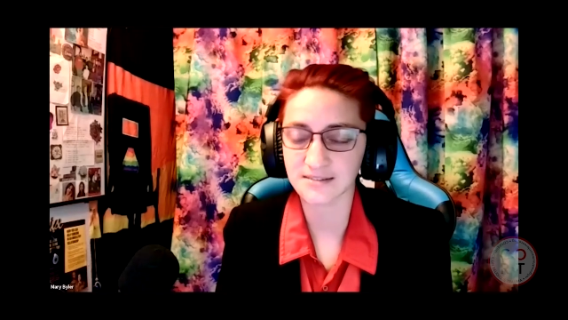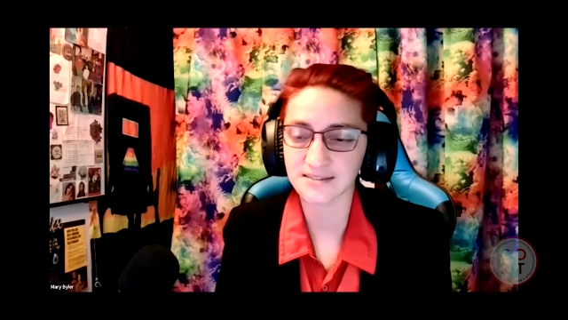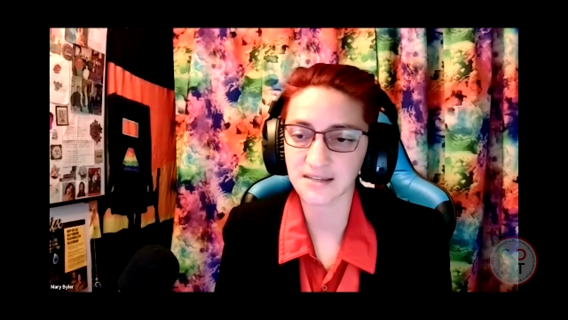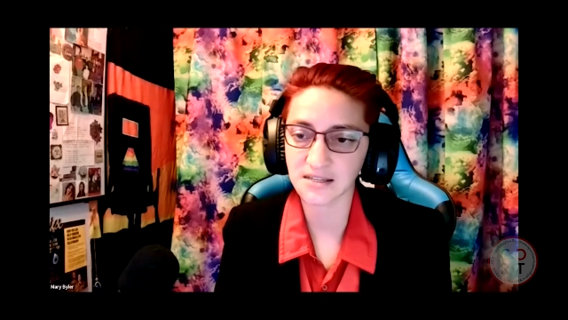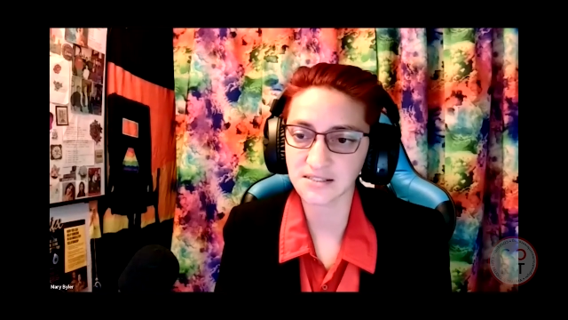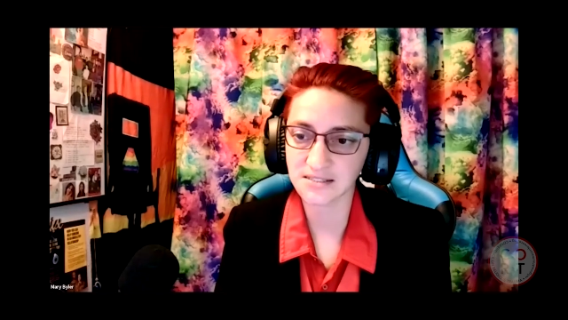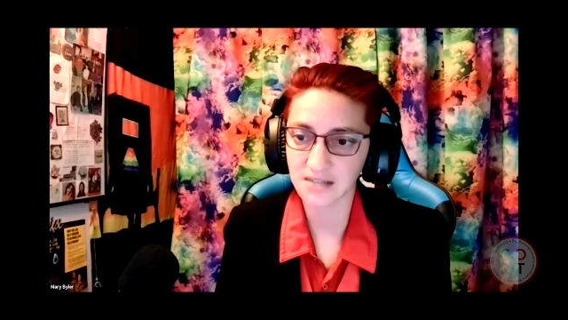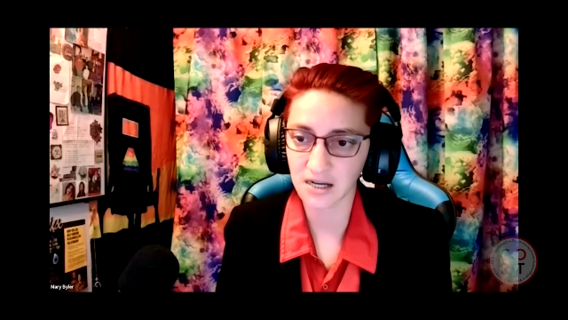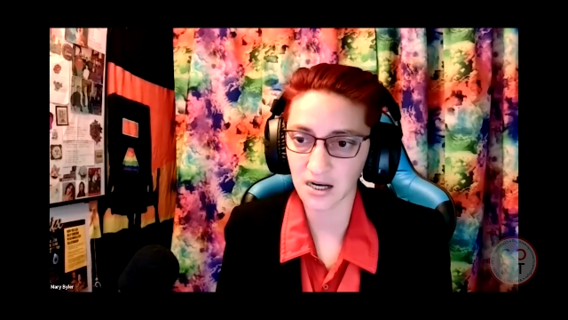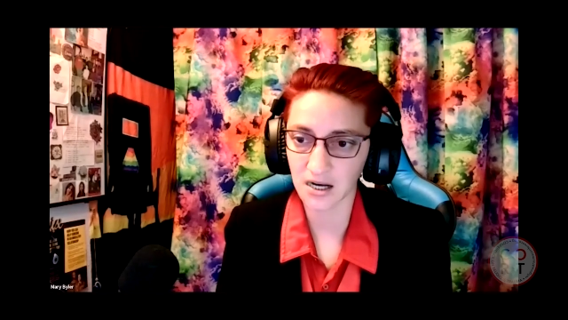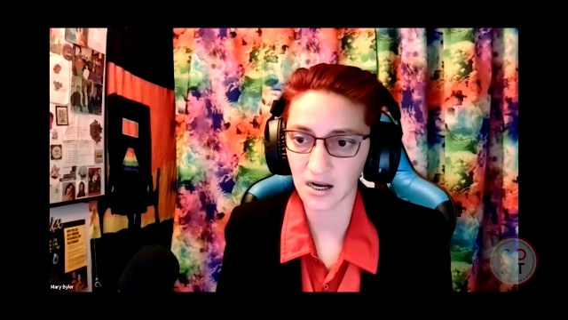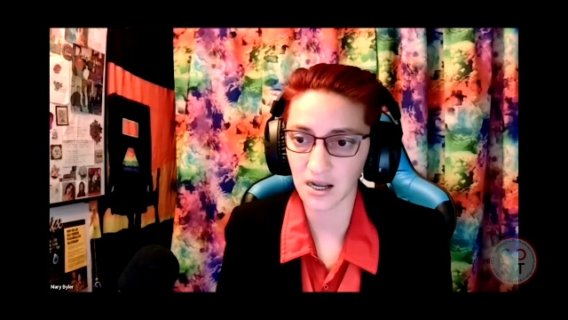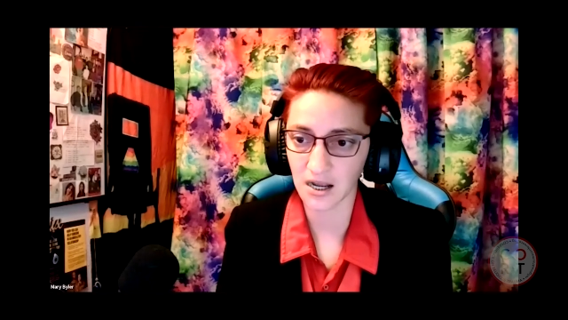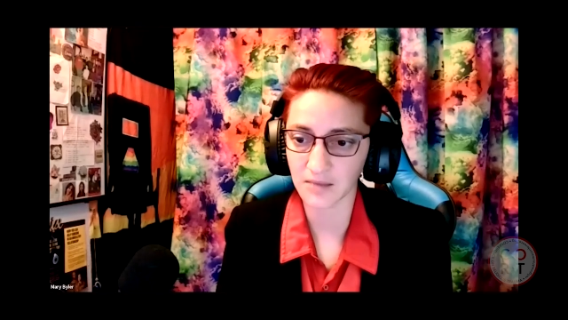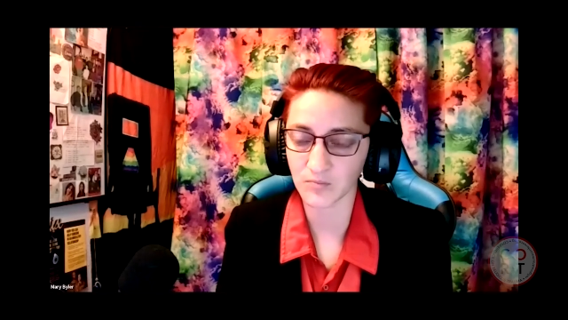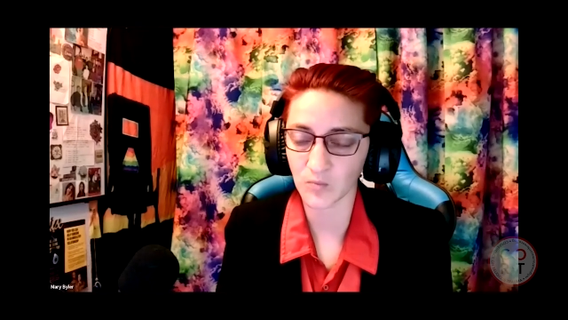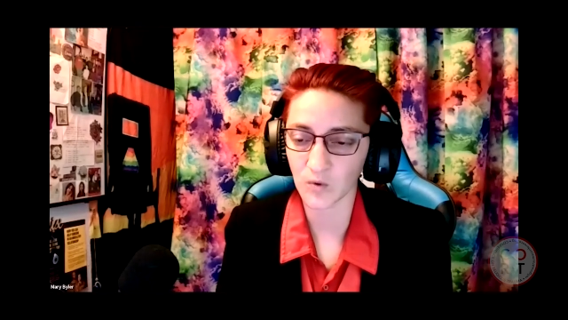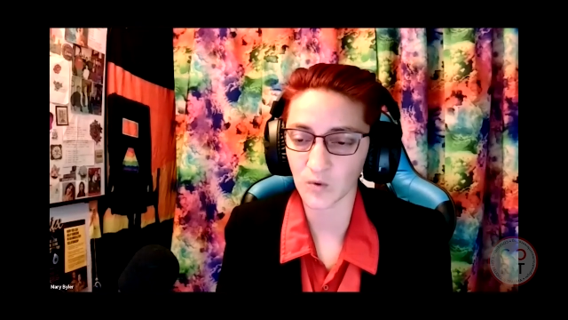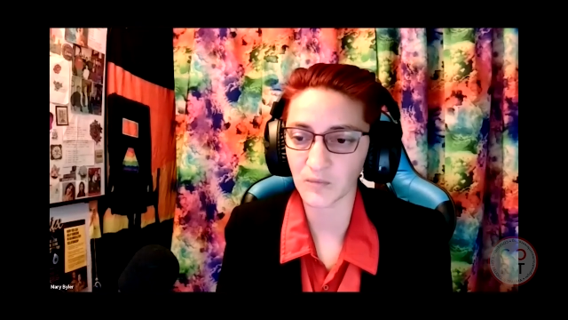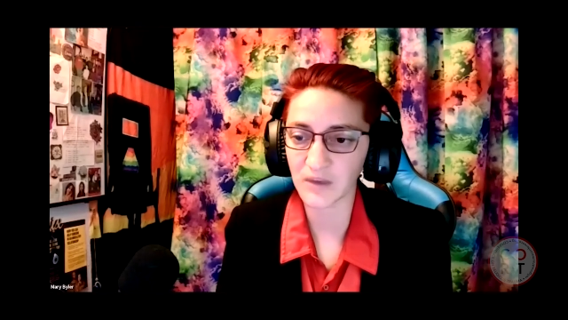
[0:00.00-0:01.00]
is a
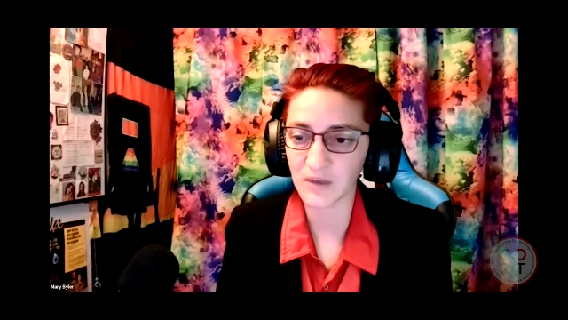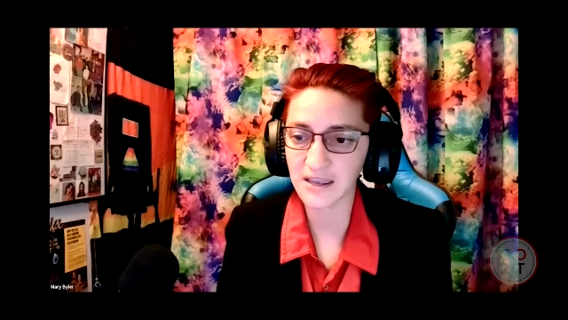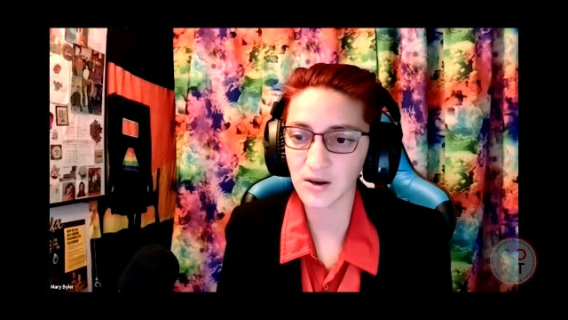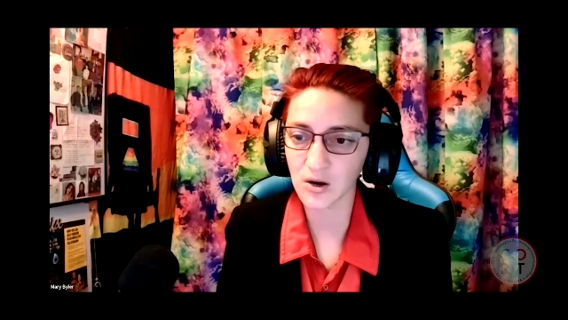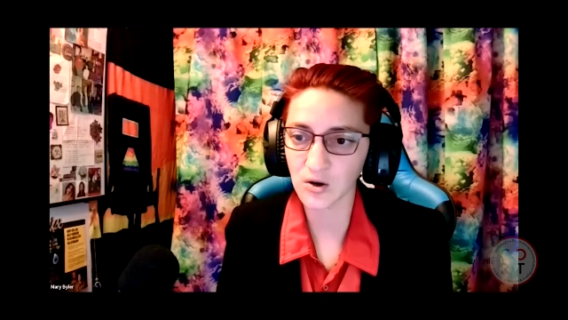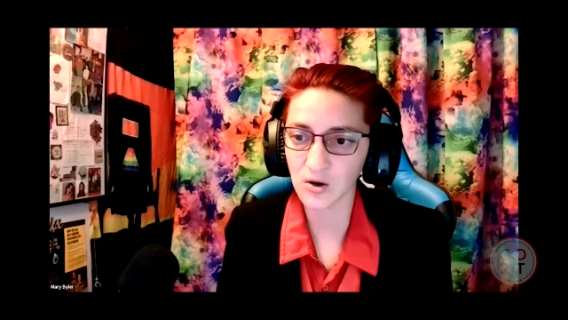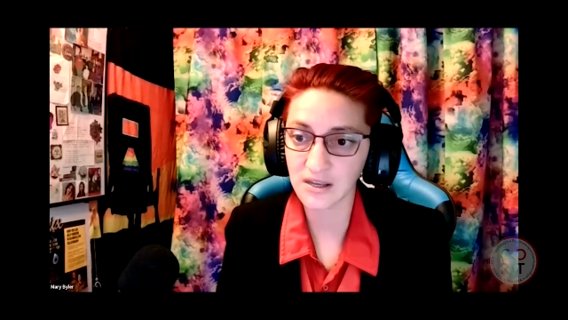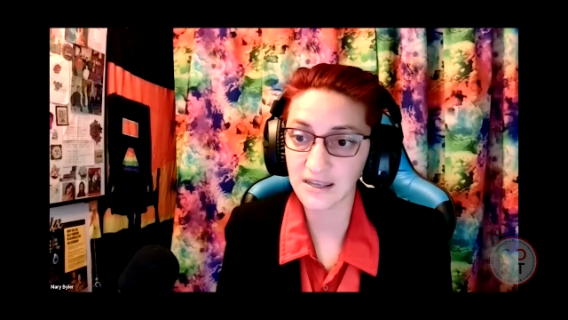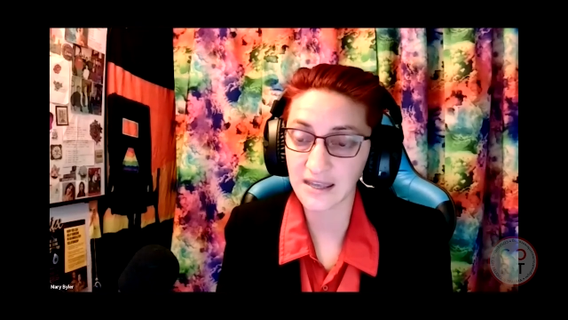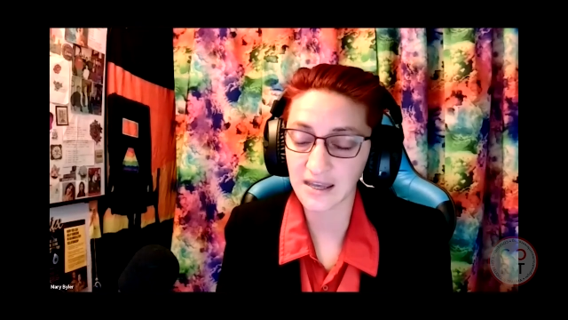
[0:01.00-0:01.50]
time when we go